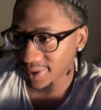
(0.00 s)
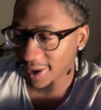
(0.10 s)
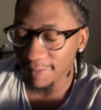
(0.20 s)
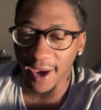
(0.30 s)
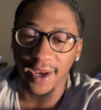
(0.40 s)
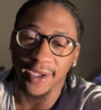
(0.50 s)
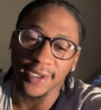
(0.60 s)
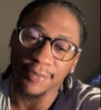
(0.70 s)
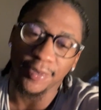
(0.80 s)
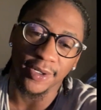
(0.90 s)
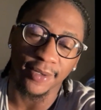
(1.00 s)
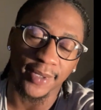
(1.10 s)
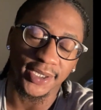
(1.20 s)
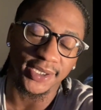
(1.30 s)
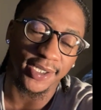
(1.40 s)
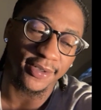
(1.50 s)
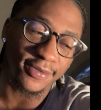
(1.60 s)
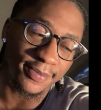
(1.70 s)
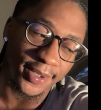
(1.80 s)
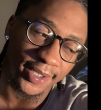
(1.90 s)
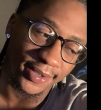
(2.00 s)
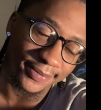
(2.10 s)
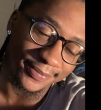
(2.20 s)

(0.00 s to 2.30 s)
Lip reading: I'm mad I couldn't build it myself, but